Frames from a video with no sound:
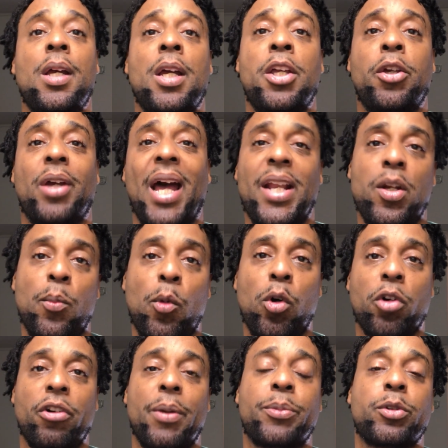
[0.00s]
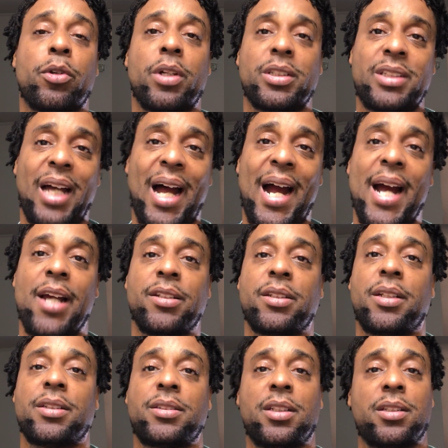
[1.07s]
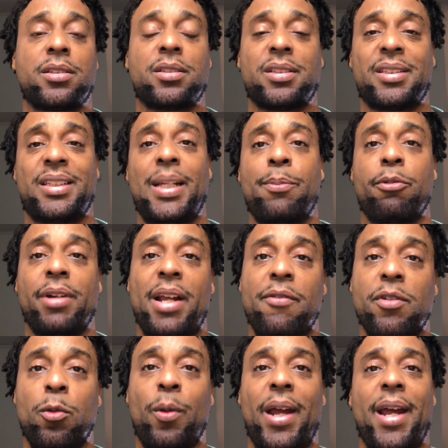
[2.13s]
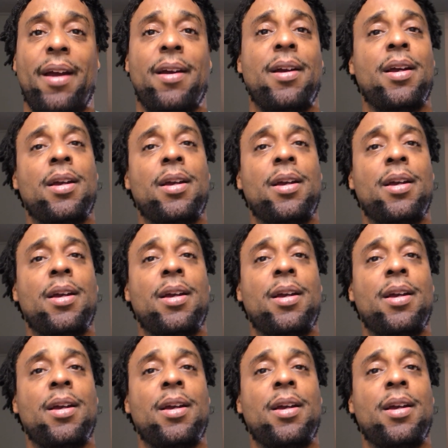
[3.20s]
you got no more grips on the tires, and it's just slipping everywhere.